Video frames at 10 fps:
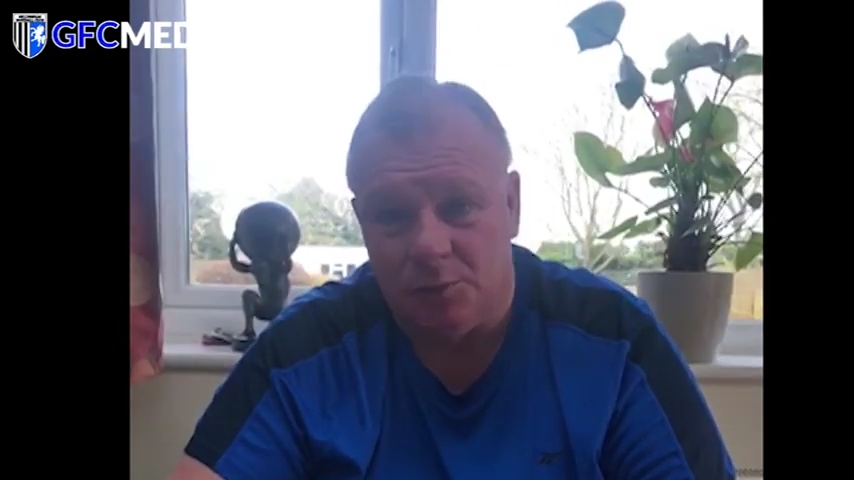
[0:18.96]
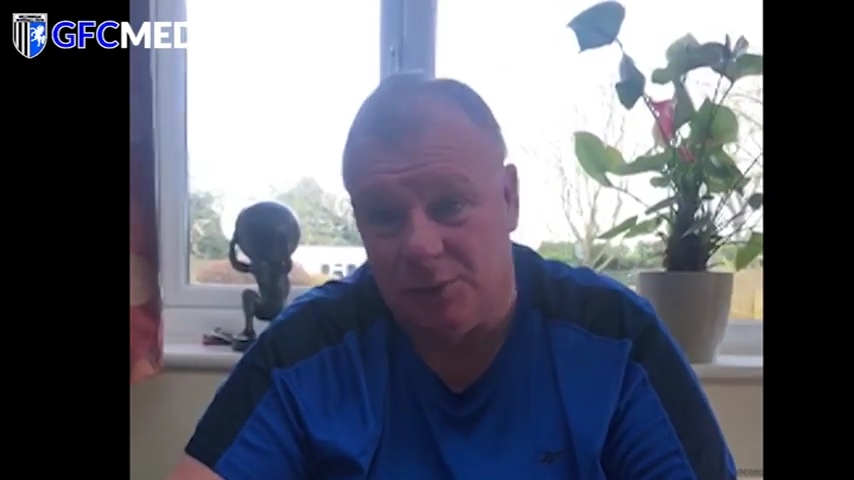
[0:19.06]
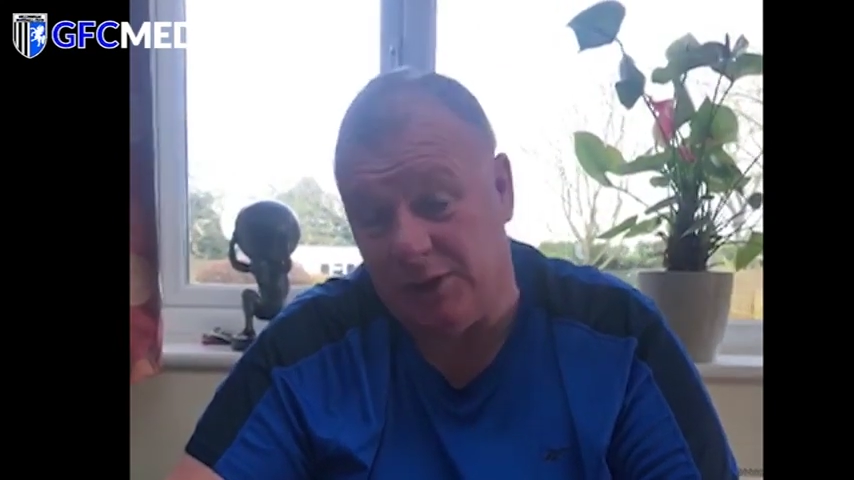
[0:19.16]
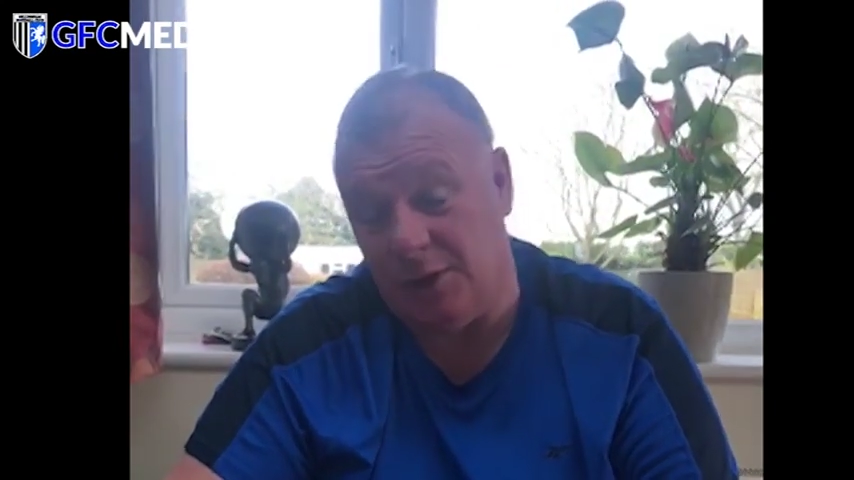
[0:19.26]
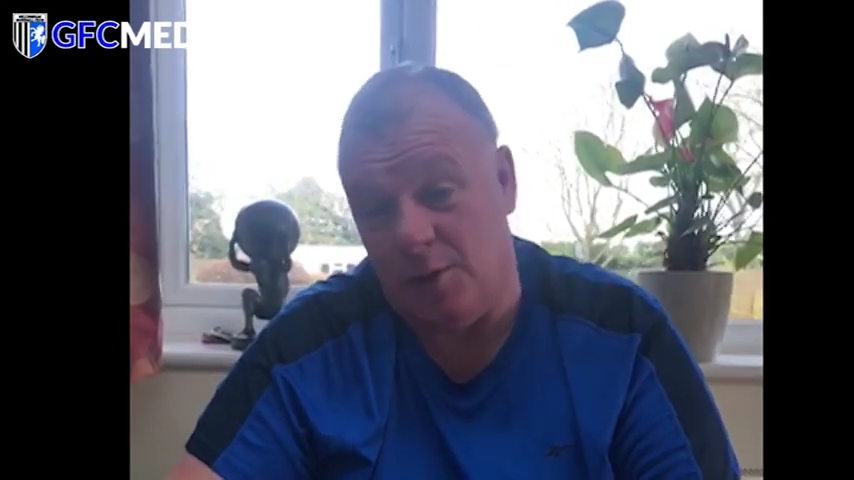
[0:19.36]

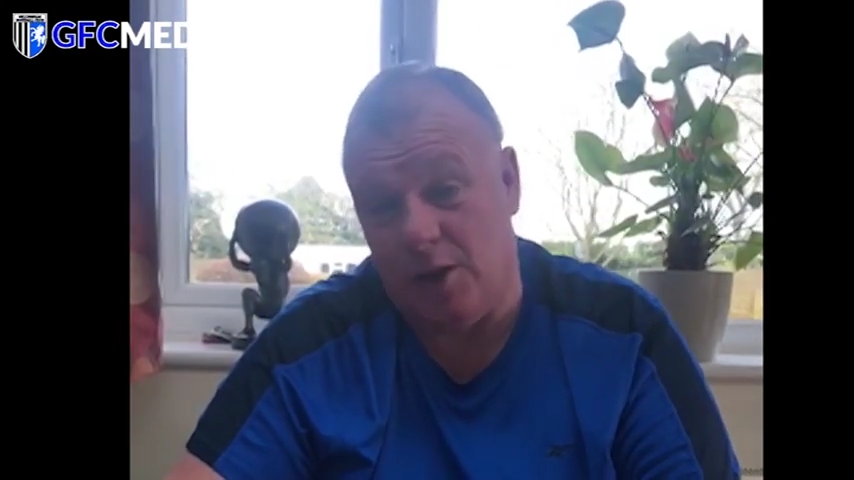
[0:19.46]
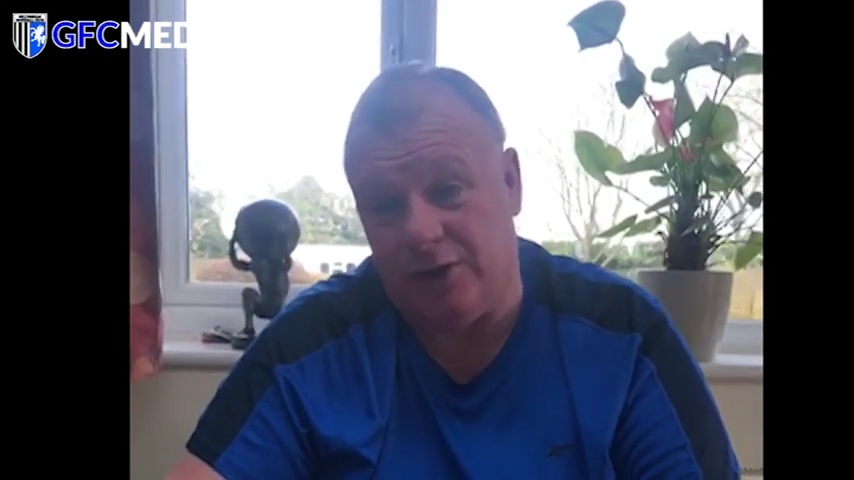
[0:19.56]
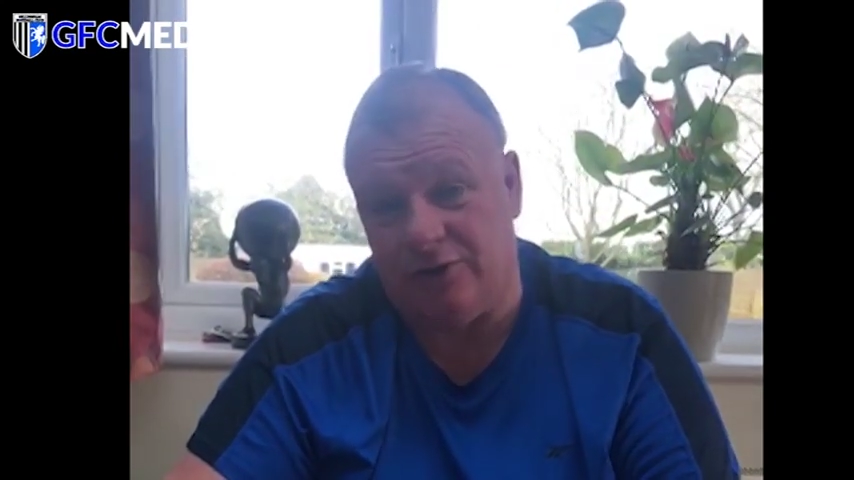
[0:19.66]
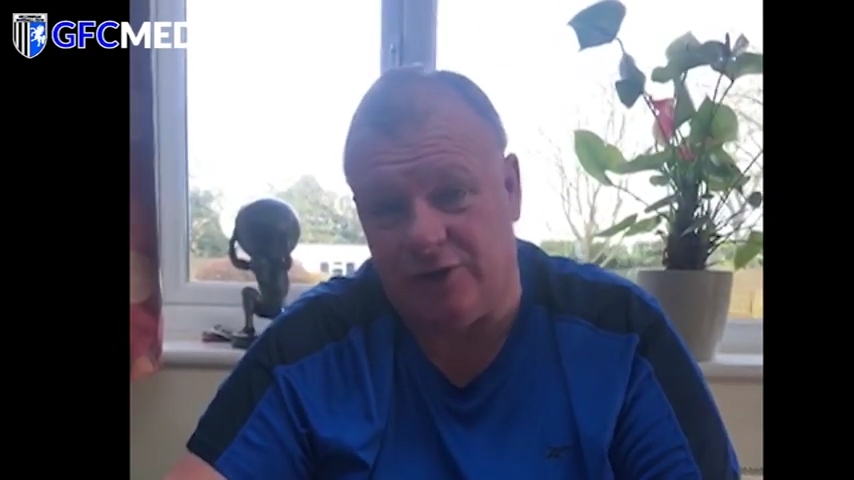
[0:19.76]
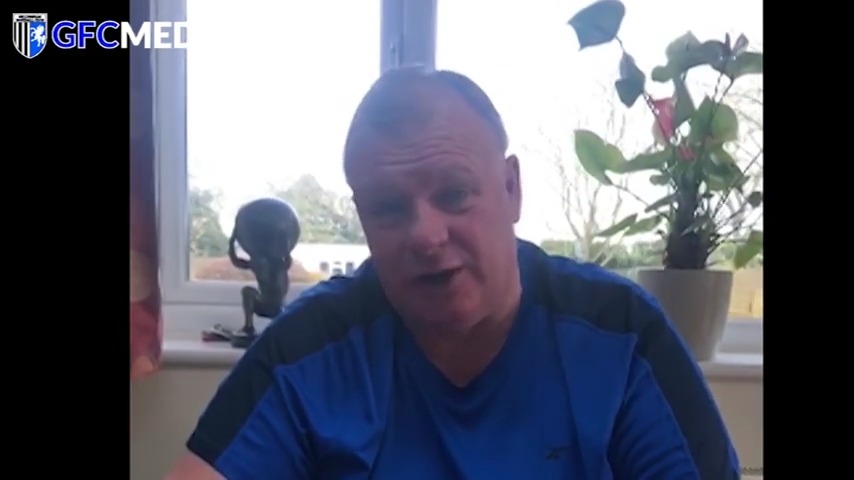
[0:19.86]
But here am I
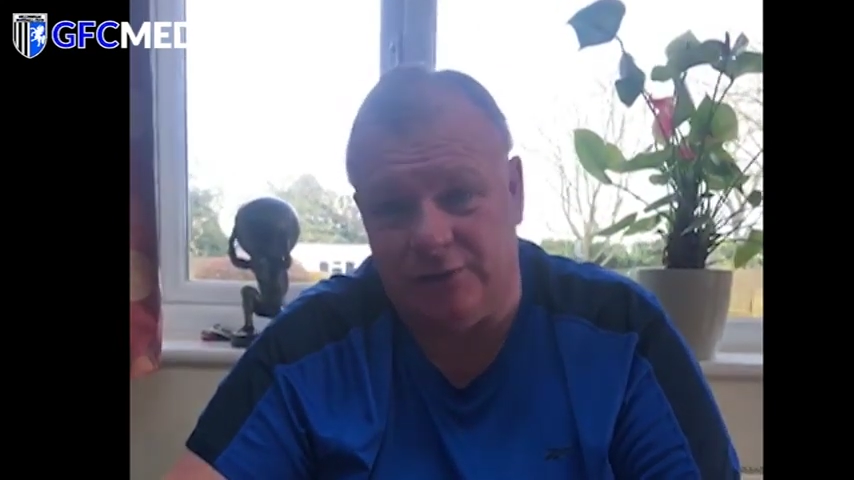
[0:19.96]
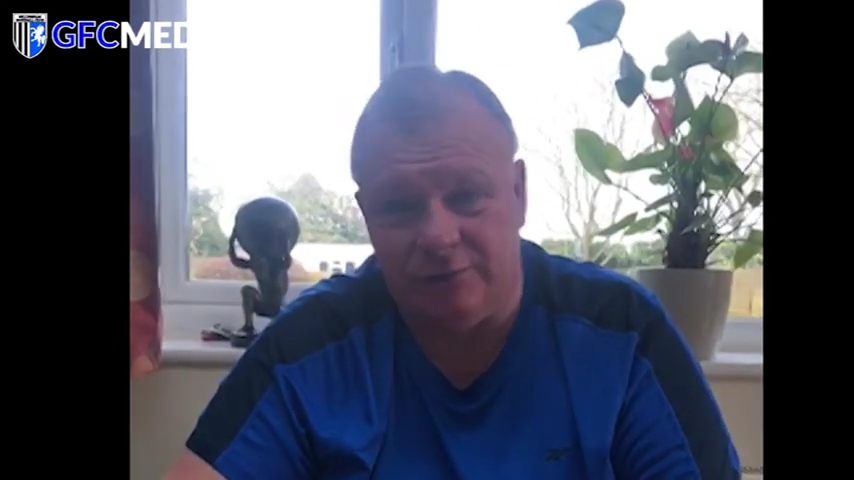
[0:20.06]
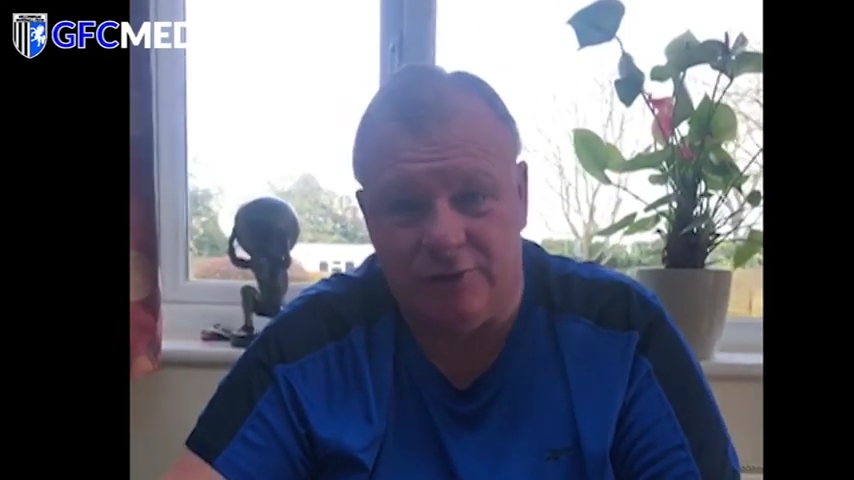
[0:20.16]
saying